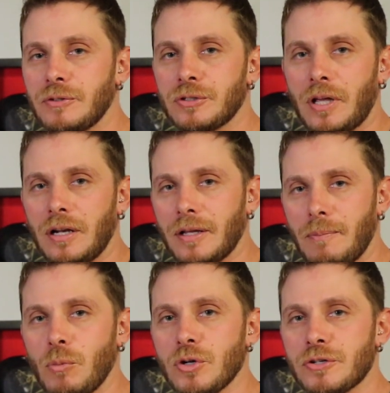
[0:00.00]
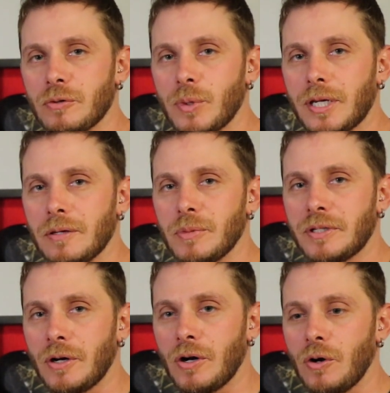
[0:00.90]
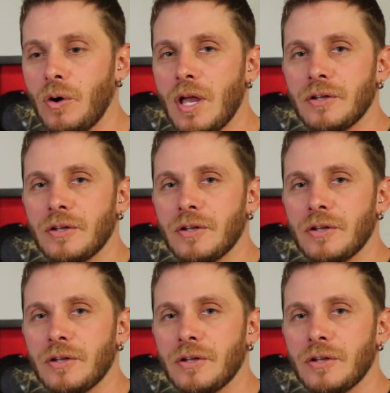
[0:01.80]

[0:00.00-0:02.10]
just kind of like a moisture wicking material,